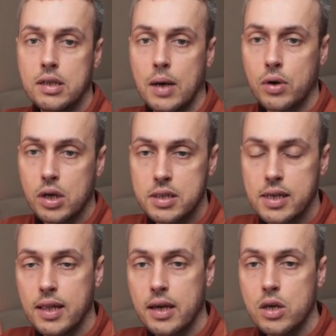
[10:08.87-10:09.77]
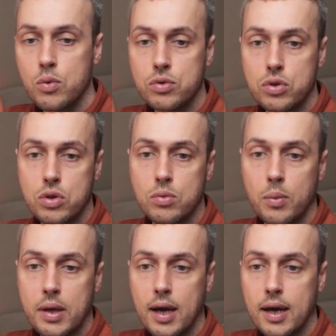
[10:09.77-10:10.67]
and we're going to set that equal to
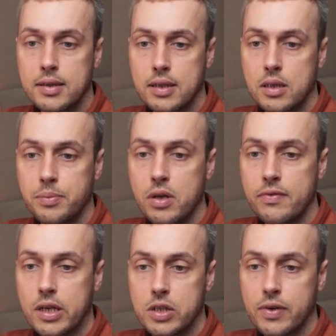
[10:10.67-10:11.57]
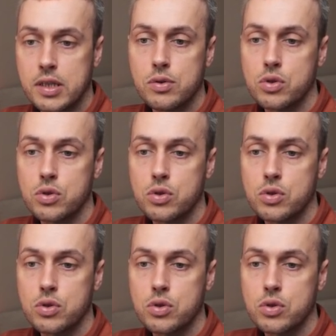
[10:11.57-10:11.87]
what we had in the previous video.